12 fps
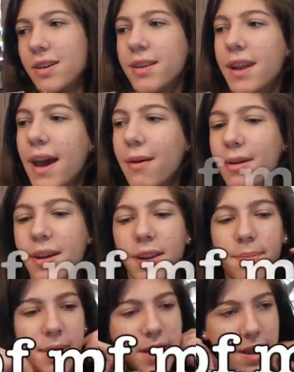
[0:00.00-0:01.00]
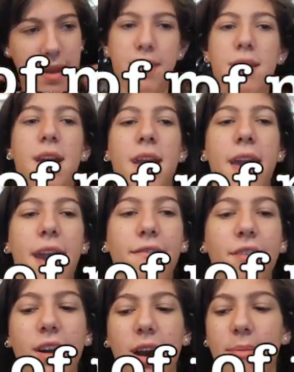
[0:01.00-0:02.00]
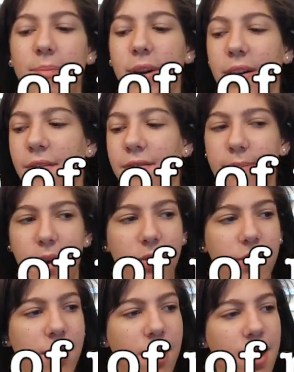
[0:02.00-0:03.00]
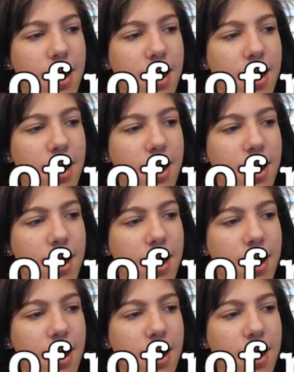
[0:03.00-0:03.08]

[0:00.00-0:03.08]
Now we're going to put in a half a cup of milk.